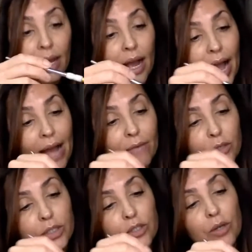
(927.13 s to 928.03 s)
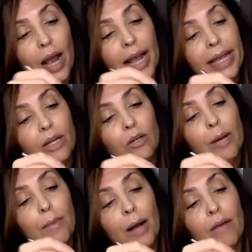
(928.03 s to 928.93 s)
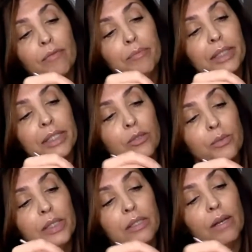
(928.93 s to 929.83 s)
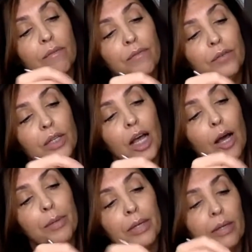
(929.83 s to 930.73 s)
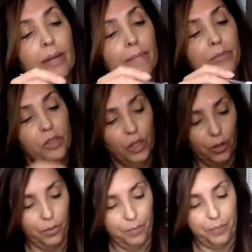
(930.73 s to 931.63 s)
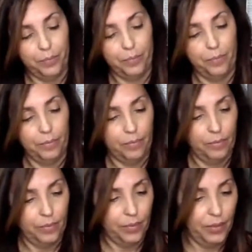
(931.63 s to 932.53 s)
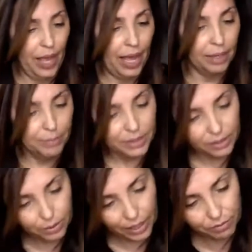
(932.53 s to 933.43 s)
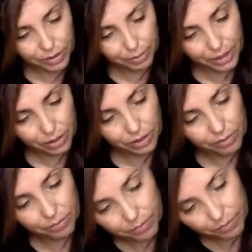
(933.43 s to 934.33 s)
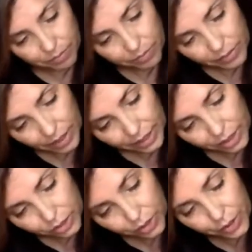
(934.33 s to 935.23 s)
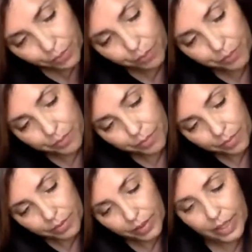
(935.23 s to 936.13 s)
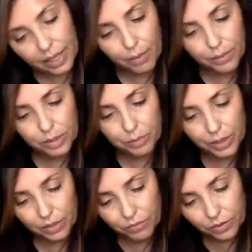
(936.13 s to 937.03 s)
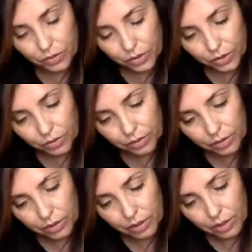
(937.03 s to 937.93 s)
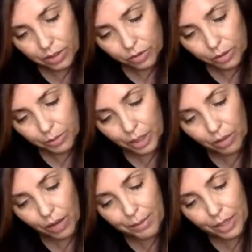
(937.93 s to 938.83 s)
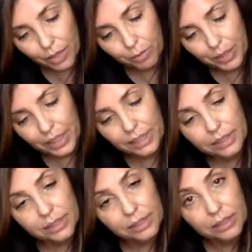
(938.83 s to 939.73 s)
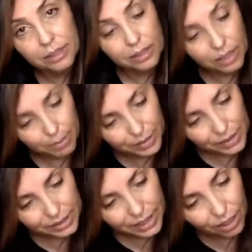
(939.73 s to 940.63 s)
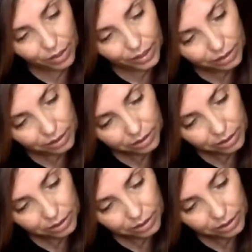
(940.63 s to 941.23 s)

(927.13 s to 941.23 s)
after it's dry, it'll come off. But this was full up. So that, let me see, do I have one up here that I can show you? Yeah, that one's pretty full too. So I'm gonna grab another piece. I'm gonna tear it.